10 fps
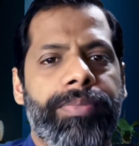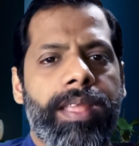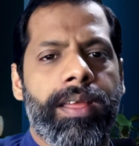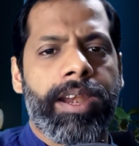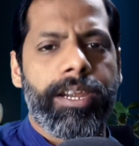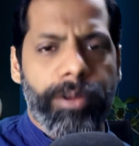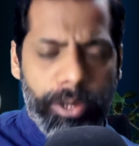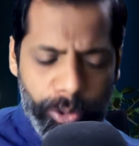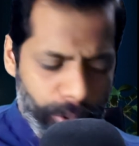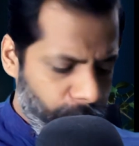
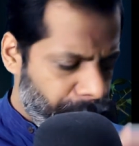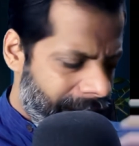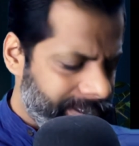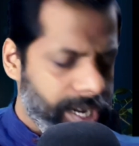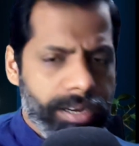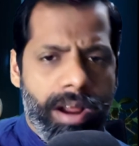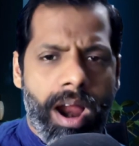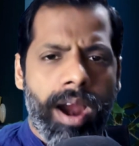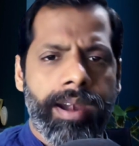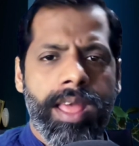right? Battle
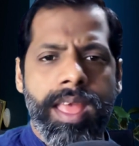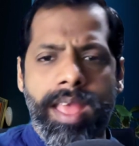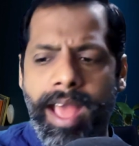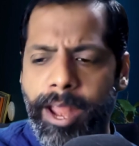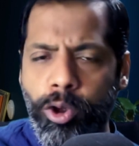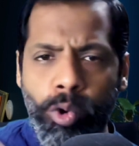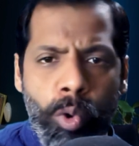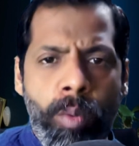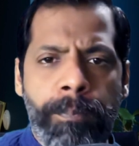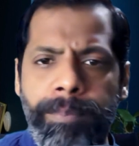card and
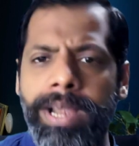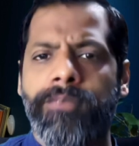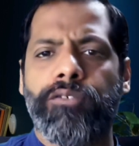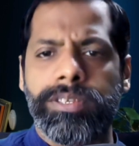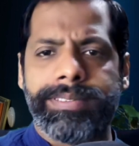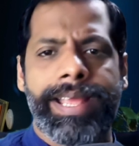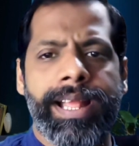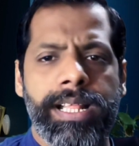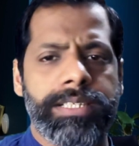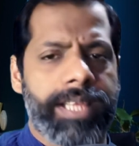Loom built for
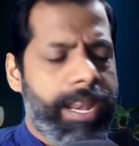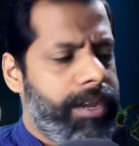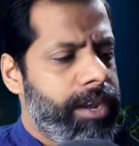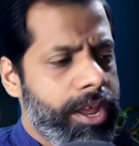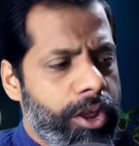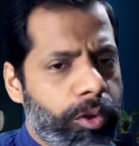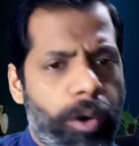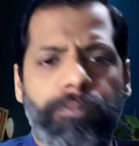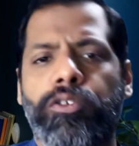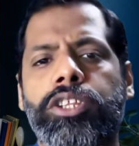sales and
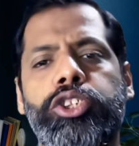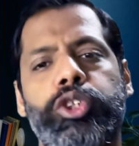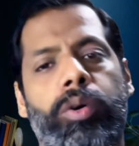not for the show.